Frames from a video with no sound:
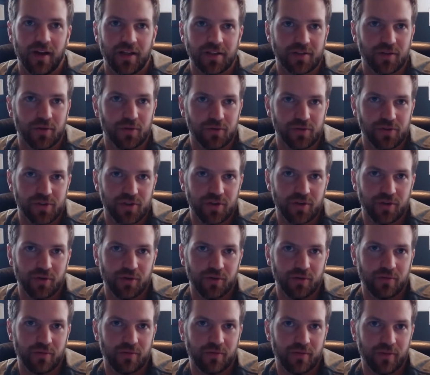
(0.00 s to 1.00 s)
told
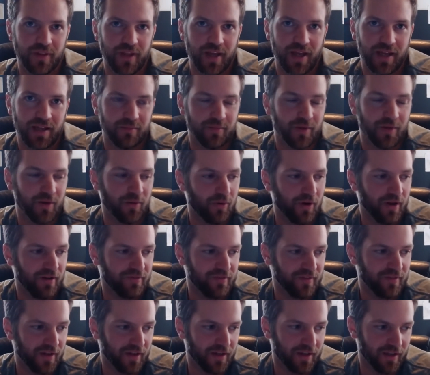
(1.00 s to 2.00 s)
you that my
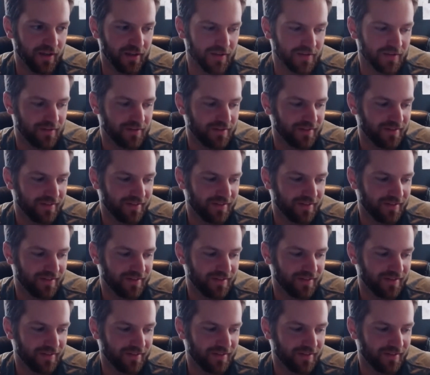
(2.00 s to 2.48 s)
wife and I,